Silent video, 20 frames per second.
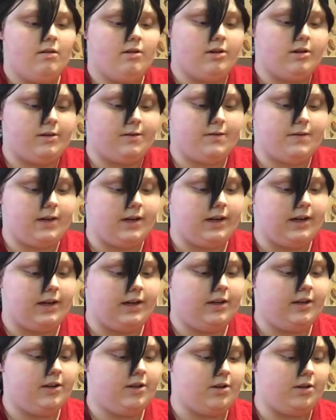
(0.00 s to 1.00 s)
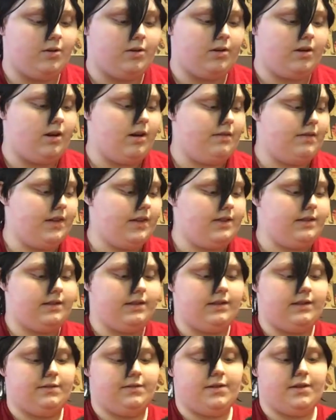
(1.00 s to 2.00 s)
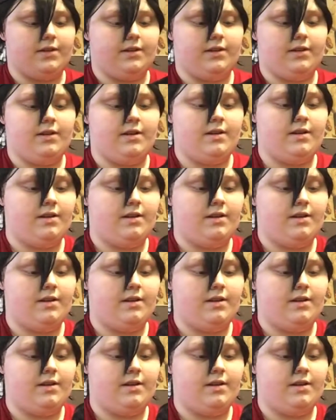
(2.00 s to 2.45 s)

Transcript: which is very short, obviously, for,